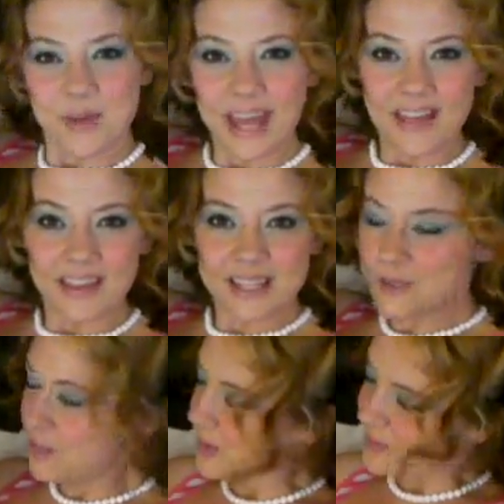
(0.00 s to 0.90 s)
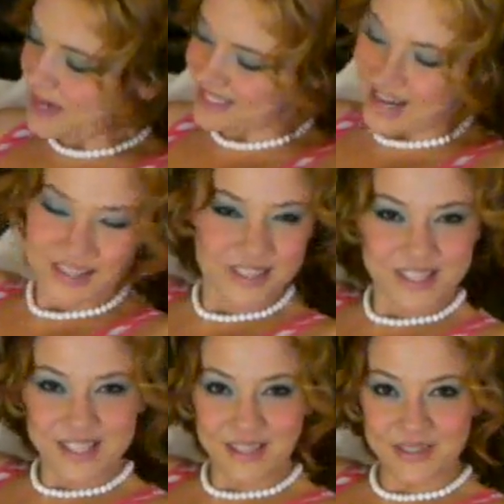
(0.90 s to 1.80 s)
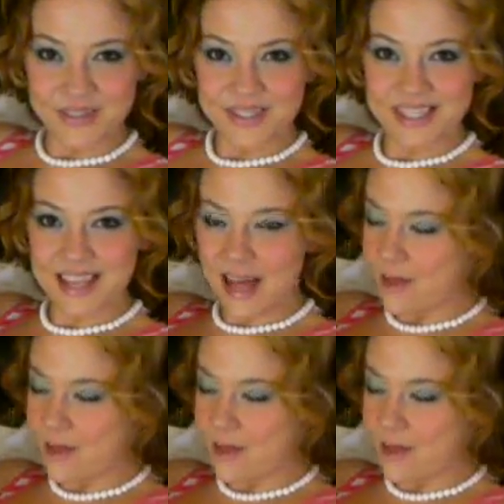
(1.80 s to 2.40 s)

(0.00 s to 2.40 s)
McElligot's Pool by Dr. Seuss.